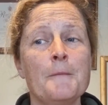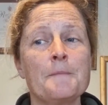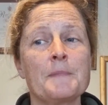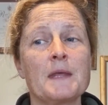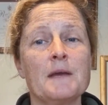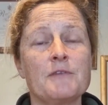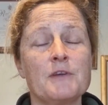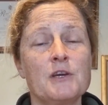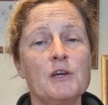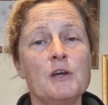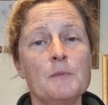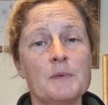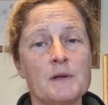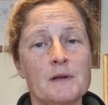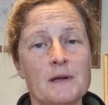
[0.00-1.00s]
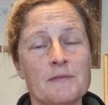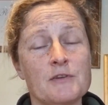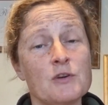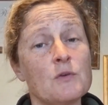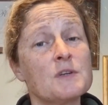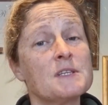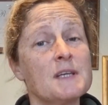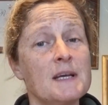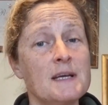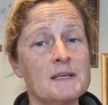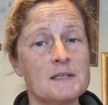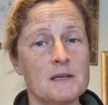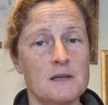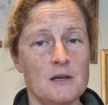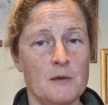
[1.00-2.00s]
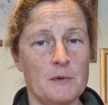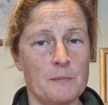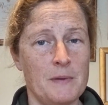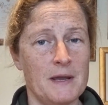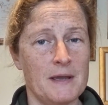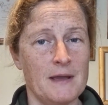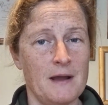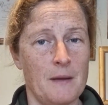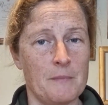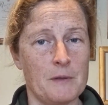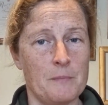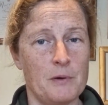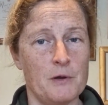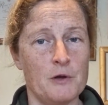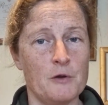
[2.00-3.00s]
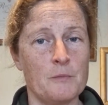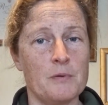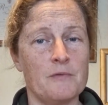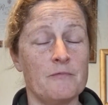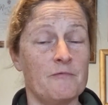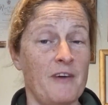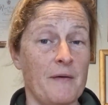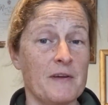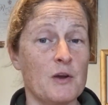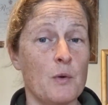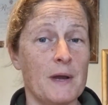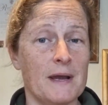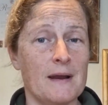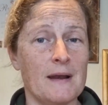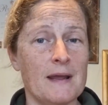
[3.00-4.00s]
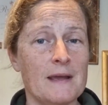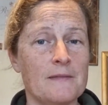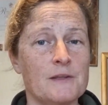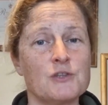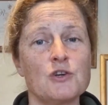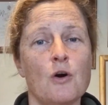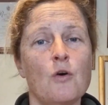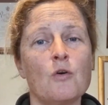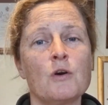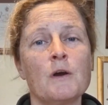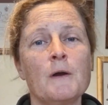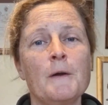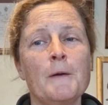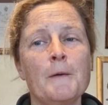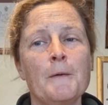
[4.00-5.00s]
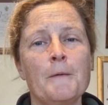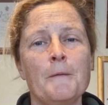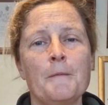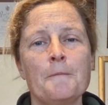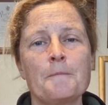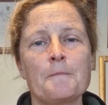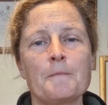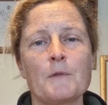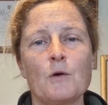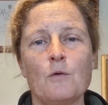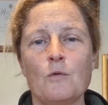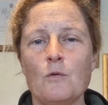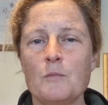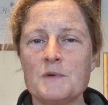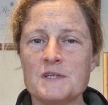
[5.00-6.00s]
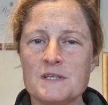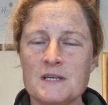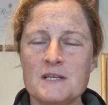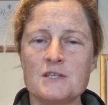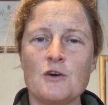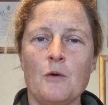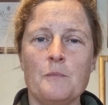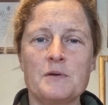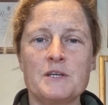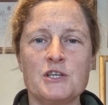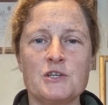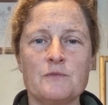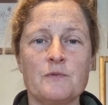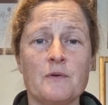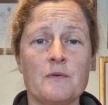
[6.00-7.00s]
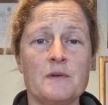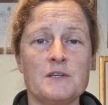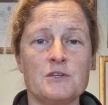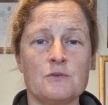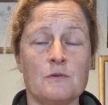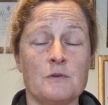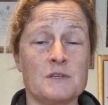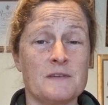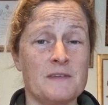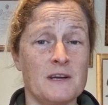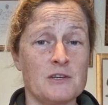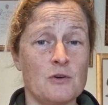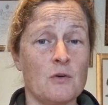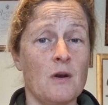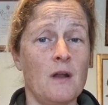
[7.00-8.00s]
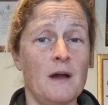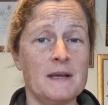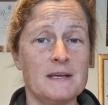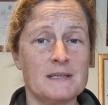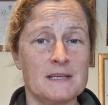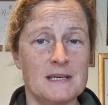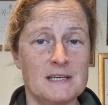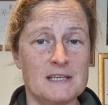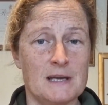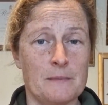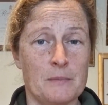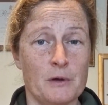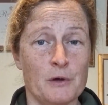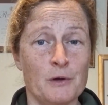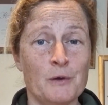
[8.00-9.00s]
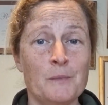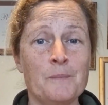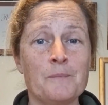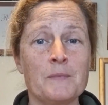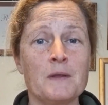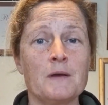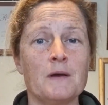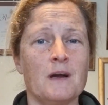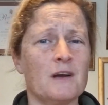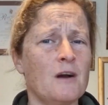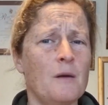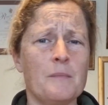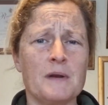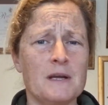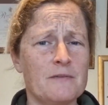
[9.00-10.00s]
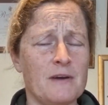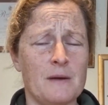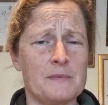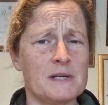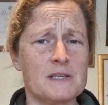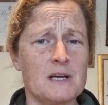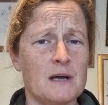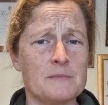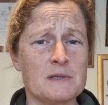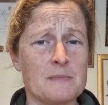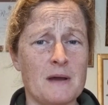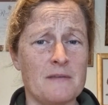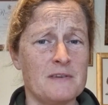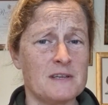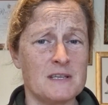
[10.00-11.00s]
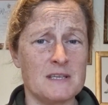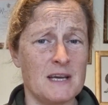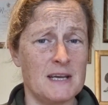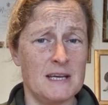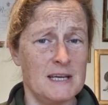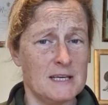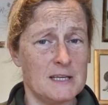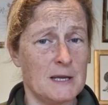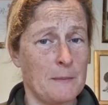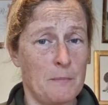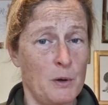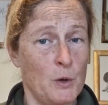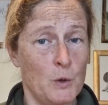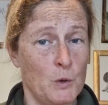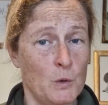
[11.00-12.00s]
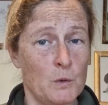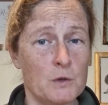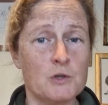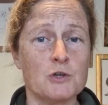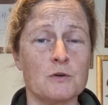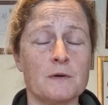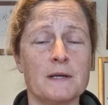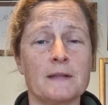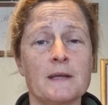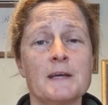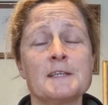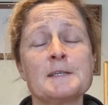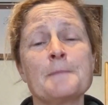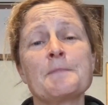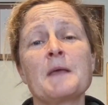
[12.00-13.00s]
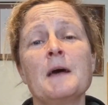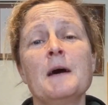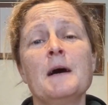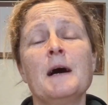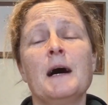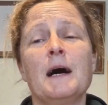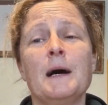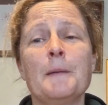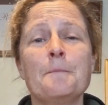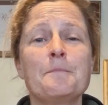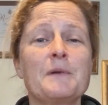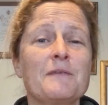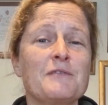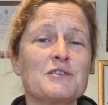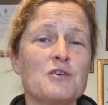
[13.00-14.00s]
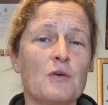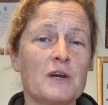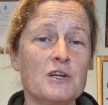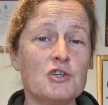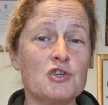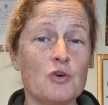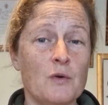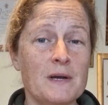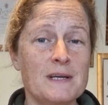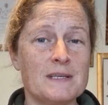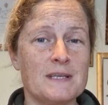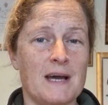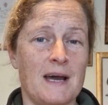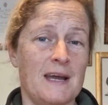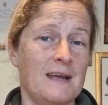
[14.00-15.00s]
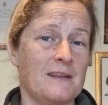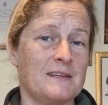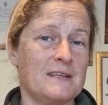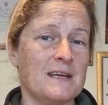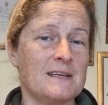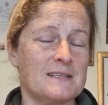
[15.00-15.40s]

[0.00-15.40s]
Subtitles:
if the dog sees the human picking up the poop very quickly, the dog almost sees competition for a resource. If that dog likes eating poo, I can't believe how many times I'm having to say eating poo during this. But if the dog enjoys that, it thinks